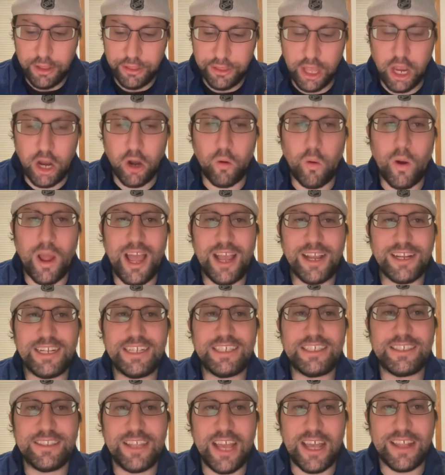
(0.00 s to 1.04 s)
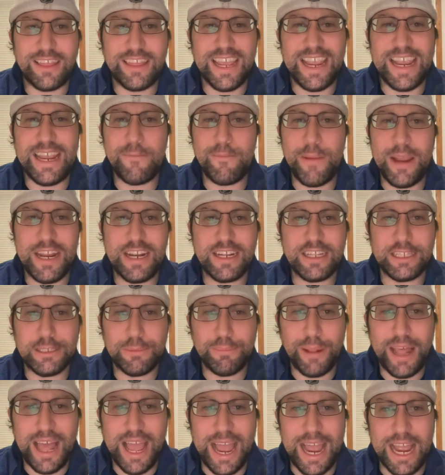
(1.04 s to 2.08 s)
The Rockies thought they had made a
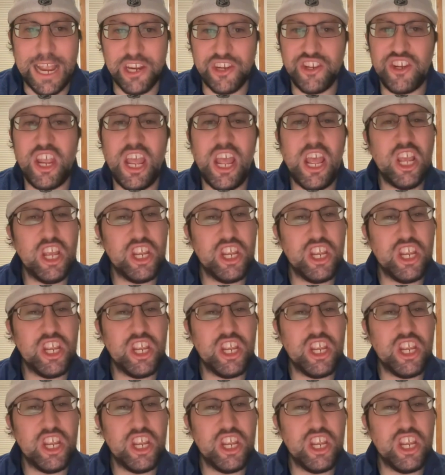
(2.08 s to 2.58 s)
splash.